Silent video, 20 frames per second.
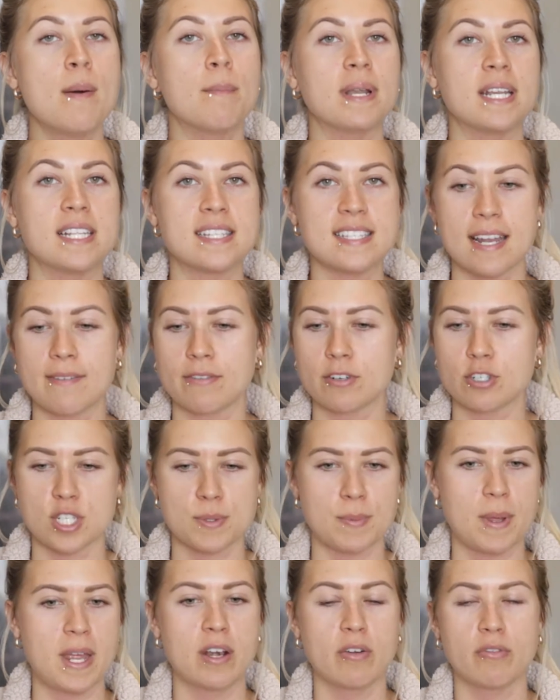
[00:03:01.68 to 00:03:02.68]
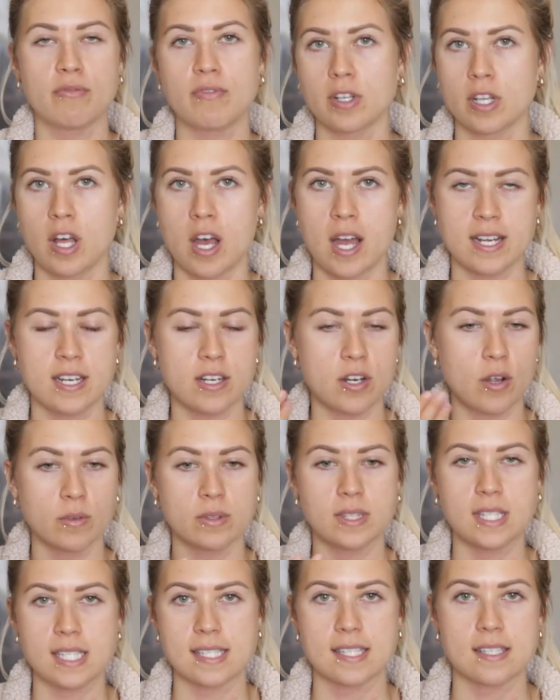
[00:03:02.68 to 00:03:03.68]
but it's never just been full on, you know,
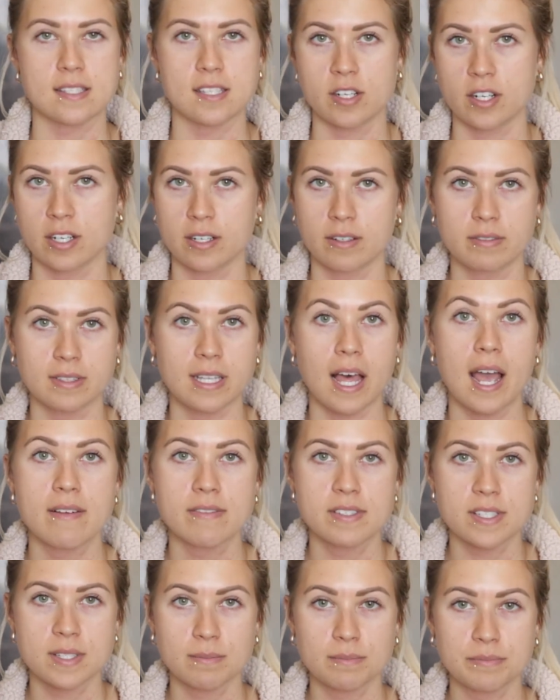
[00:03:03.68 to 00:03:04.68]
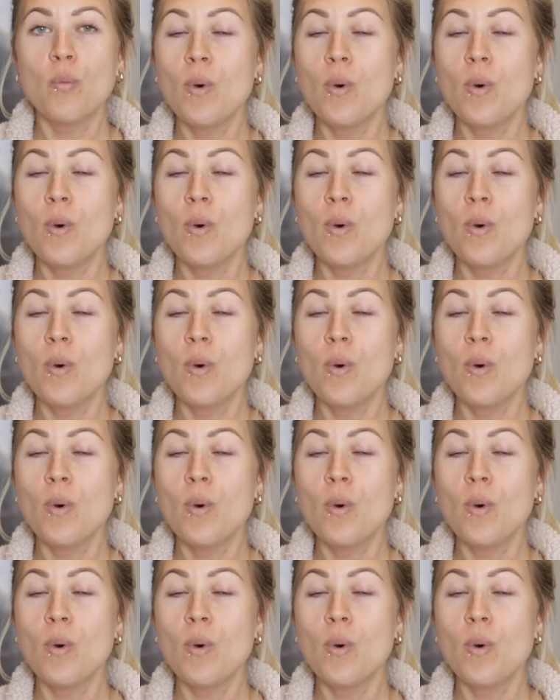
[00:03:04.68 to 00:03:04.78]
this is your lives.